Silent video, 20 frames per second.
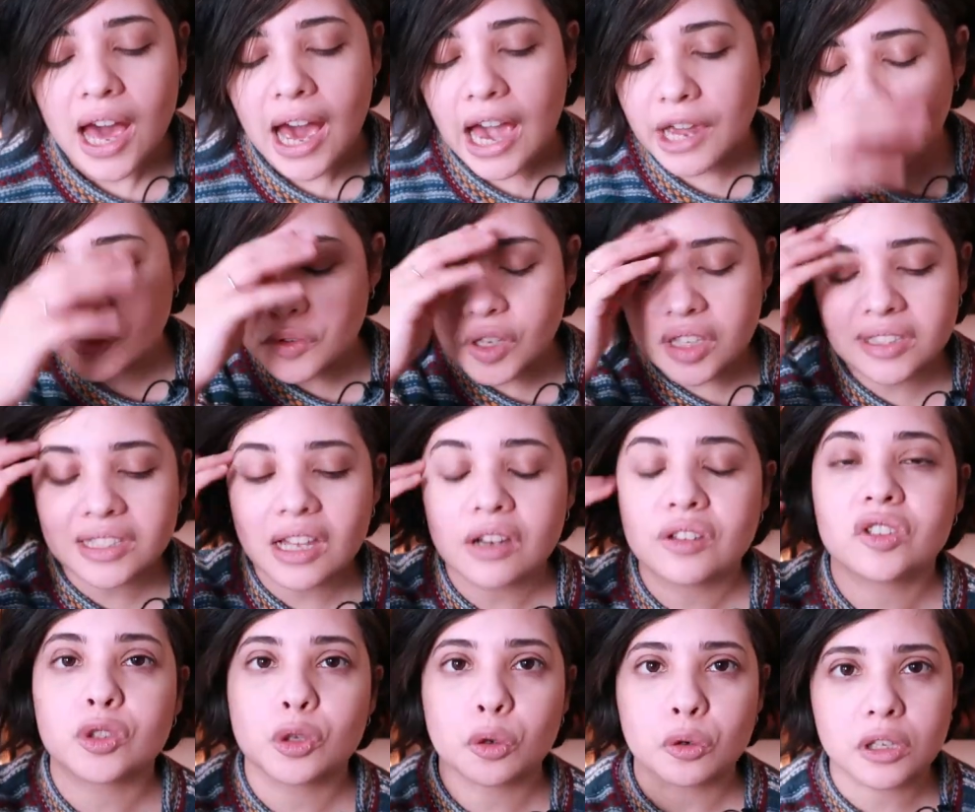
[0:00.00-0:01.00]
I know that
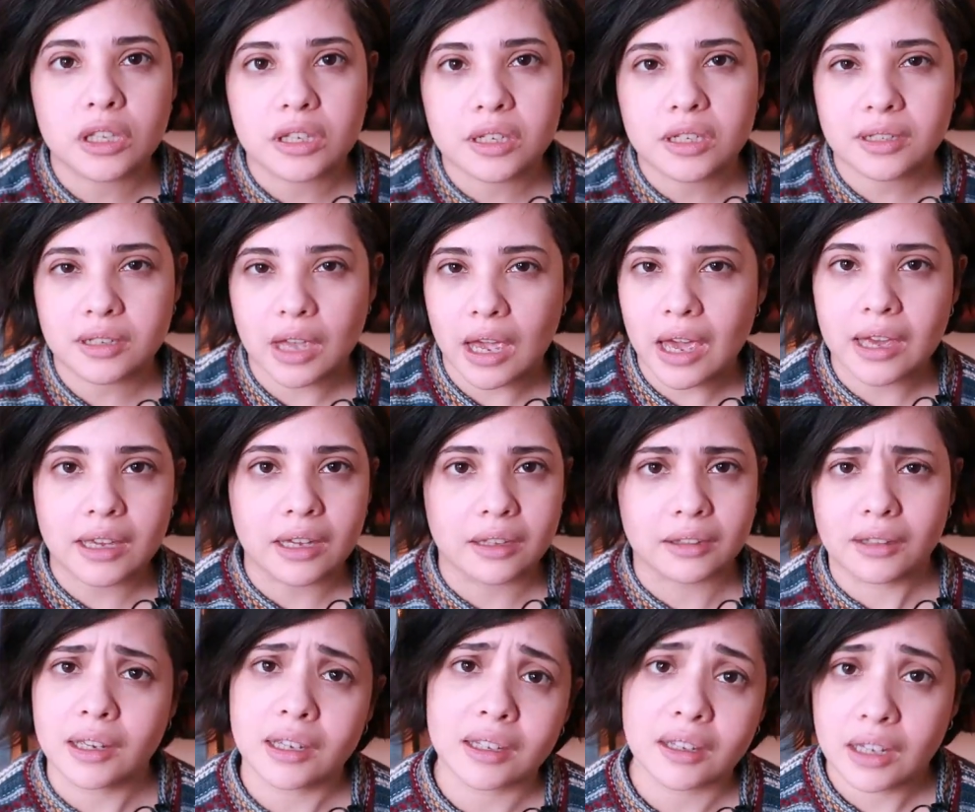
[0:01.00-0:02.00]
sounds so cliche
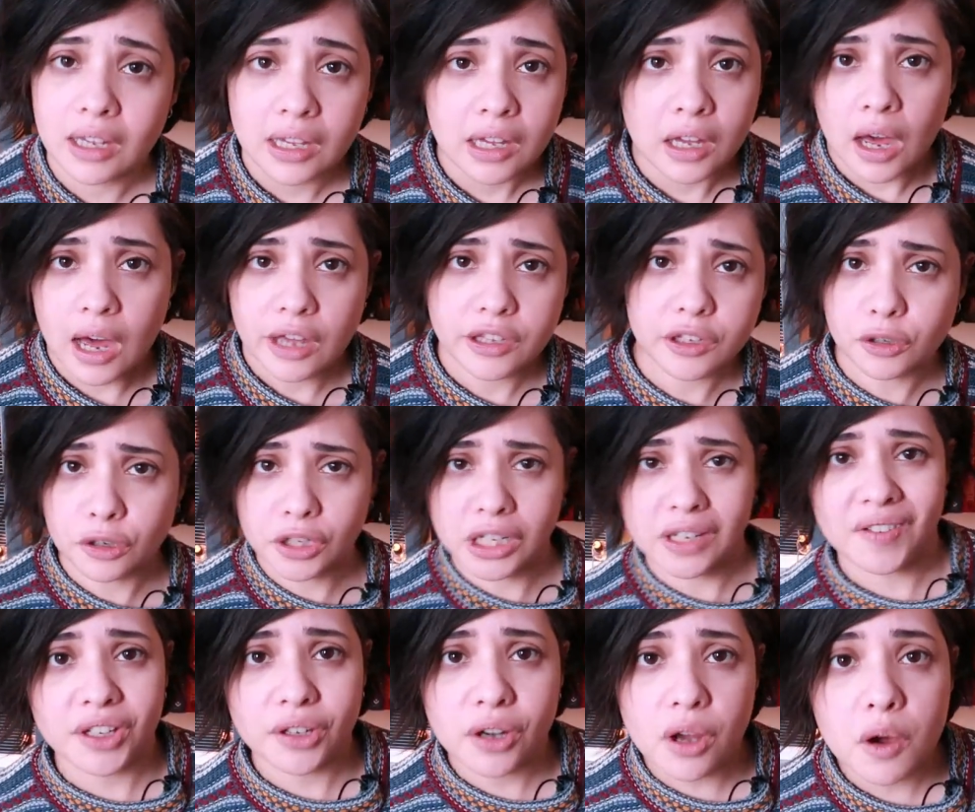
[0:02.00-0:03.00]
and like, you don't
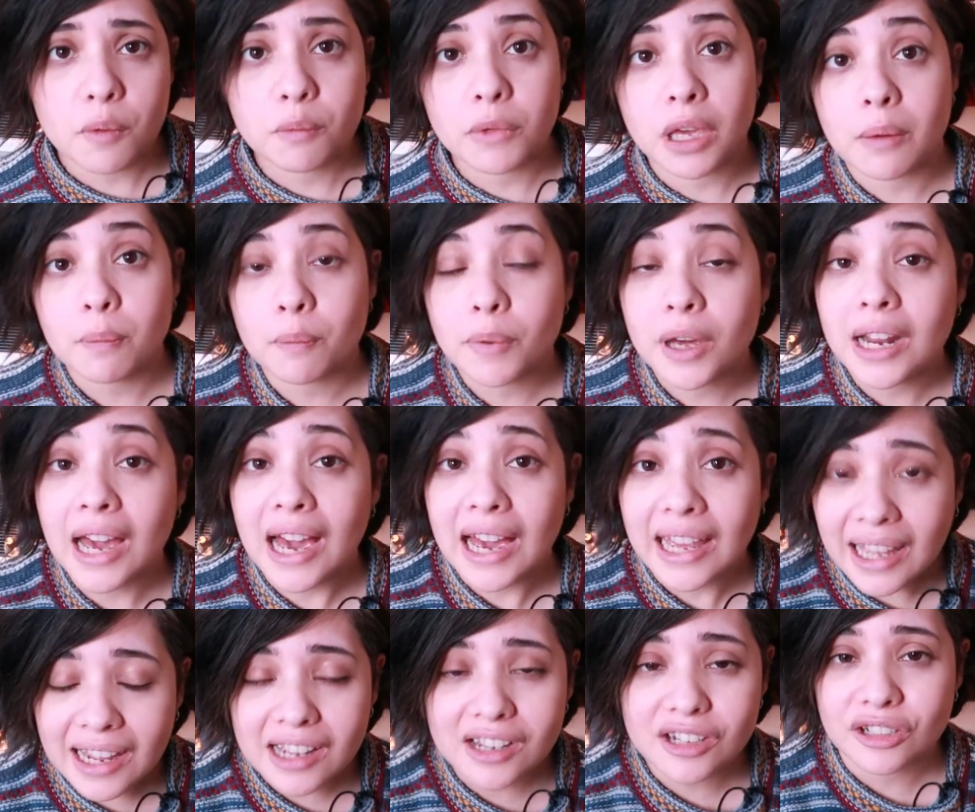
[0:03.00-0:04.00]
even know me, but
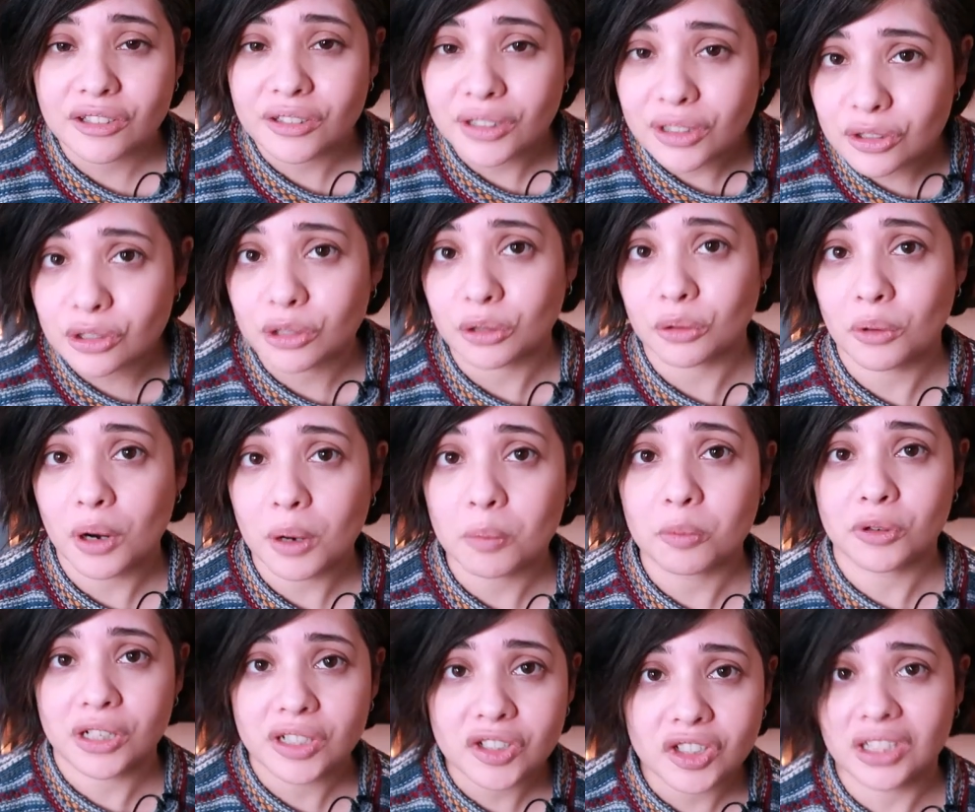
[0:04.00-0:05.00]
I actually do
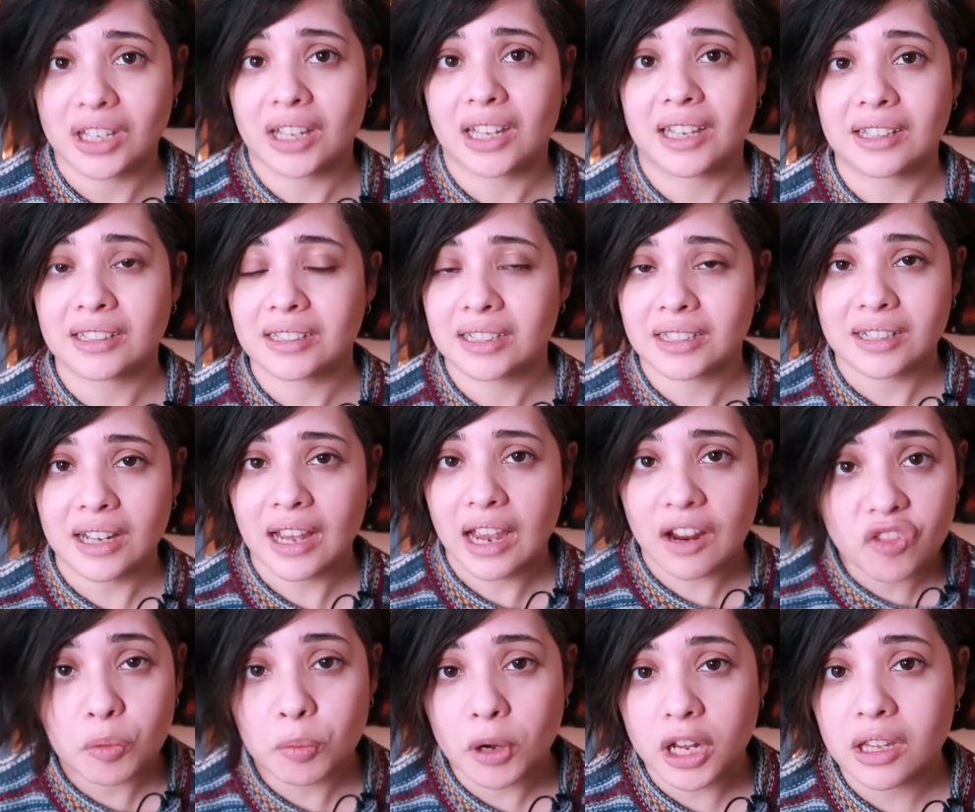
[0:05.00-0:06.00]
appreciate
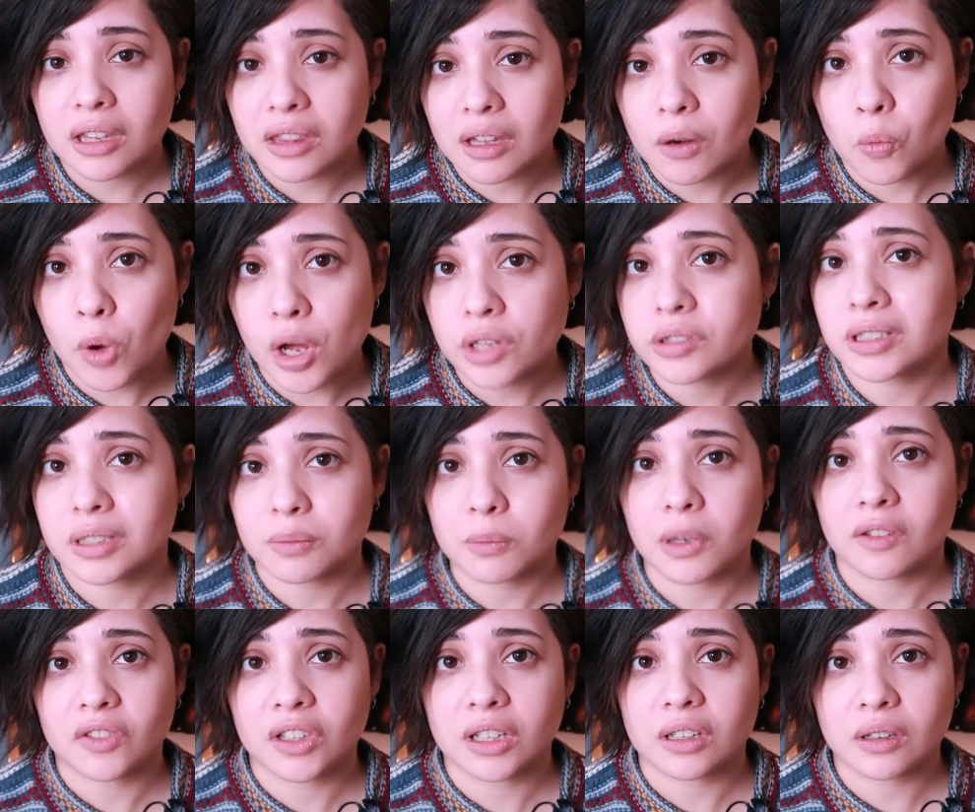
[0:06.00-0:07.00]
everybody that watches
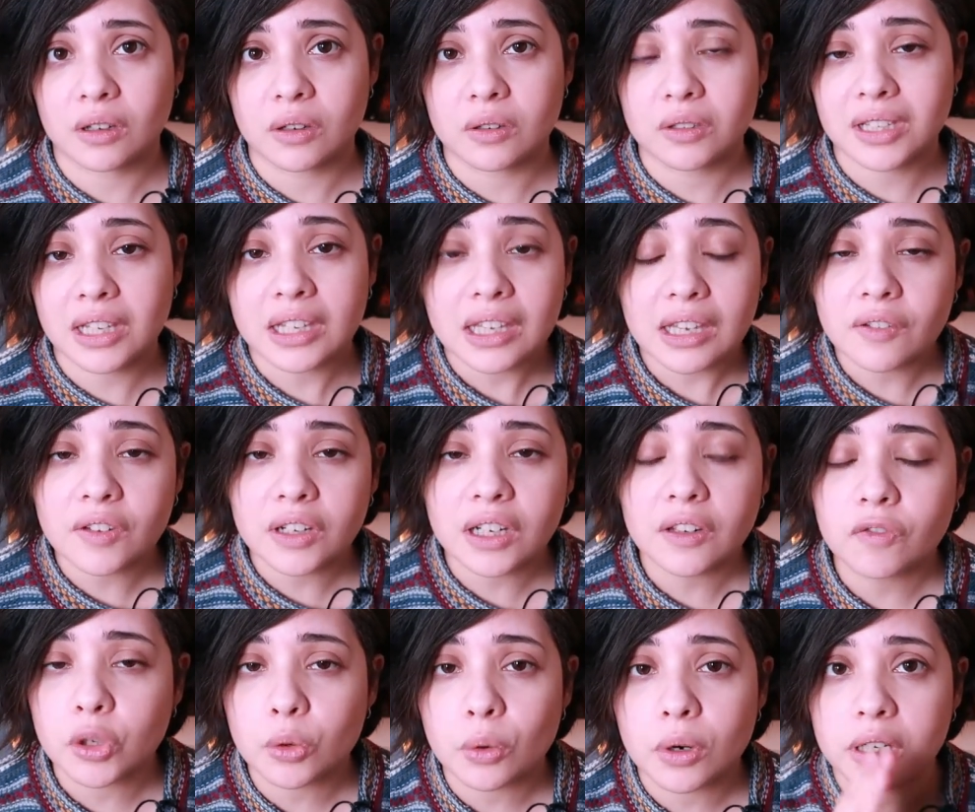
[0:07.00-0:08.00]
my videos. Like, even
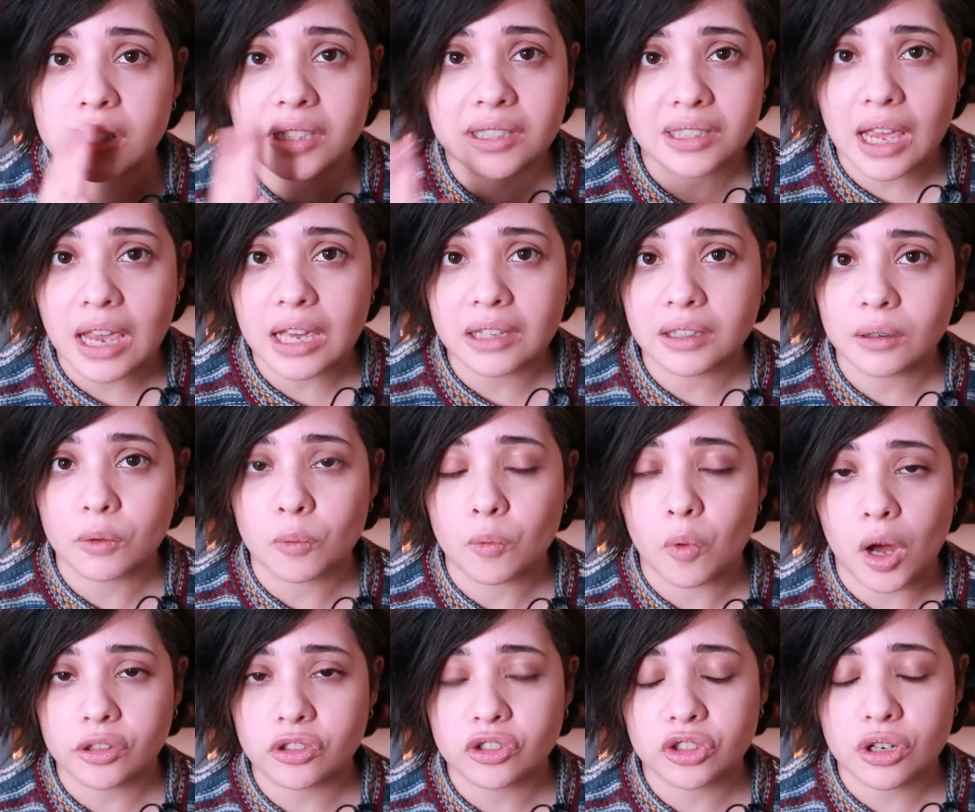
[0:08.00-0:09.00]
if you are a silent
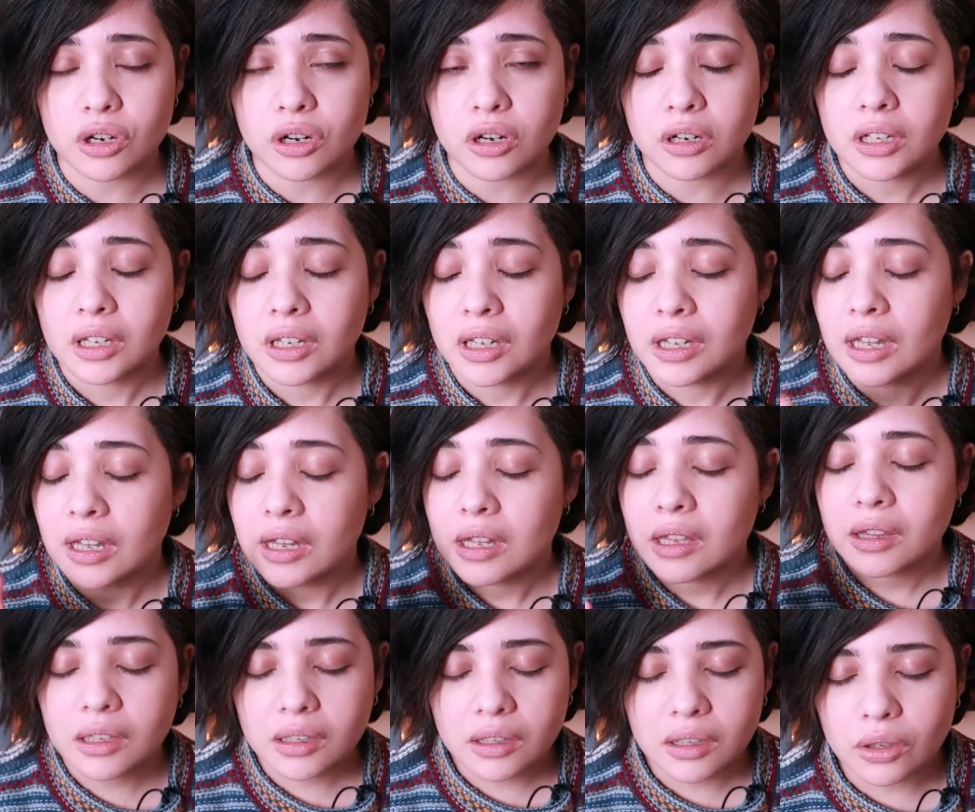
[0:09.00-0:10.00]
watcher,
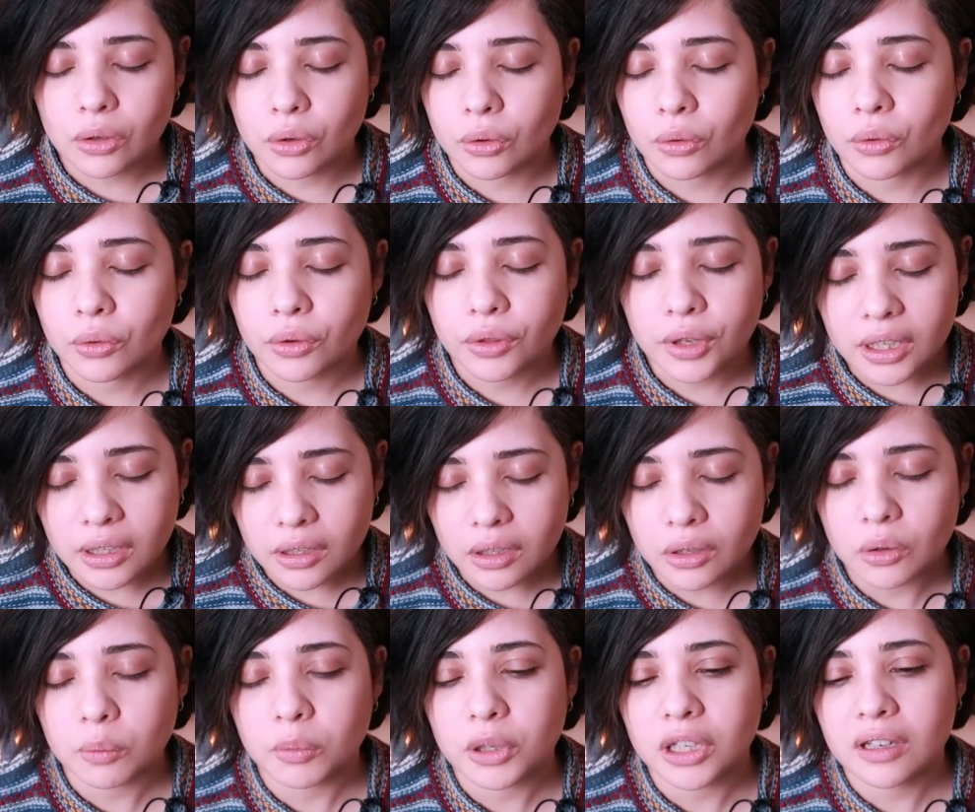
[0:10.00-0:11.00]
thank
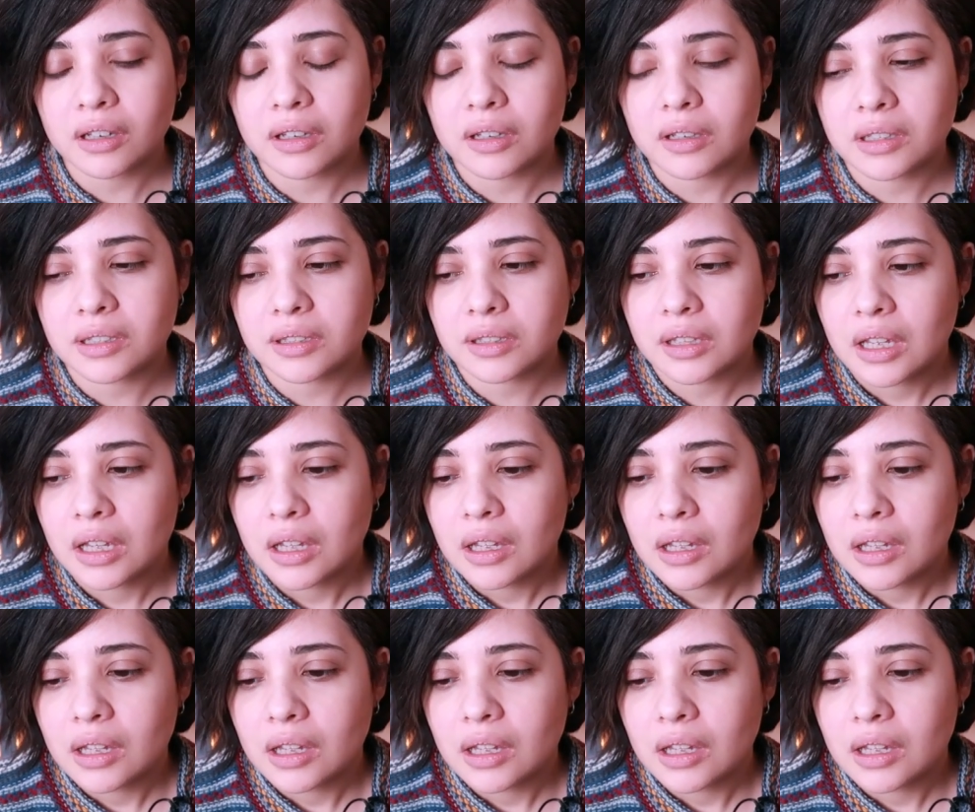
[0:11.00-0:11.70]
you, because